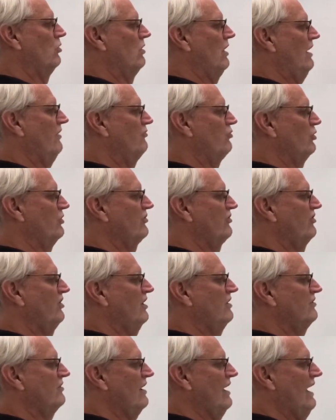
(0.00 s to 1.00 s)
left with
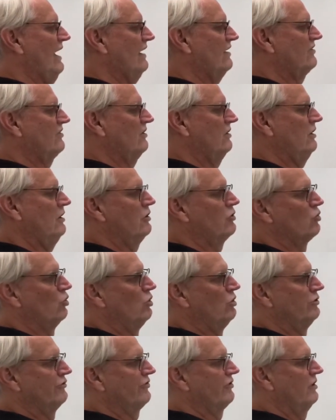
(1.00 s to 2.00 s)
6x
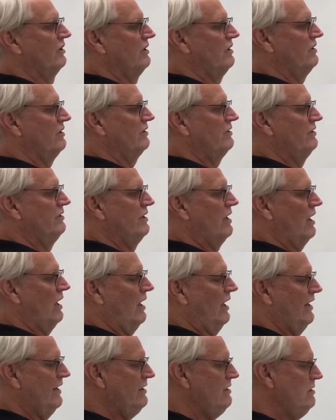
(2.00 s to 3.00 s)
equals
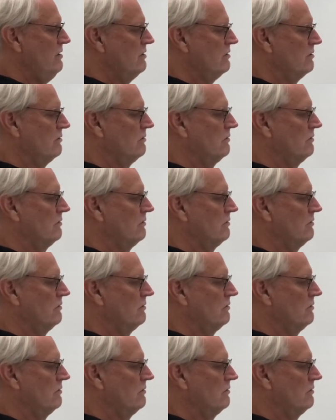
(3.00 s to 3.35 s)
9.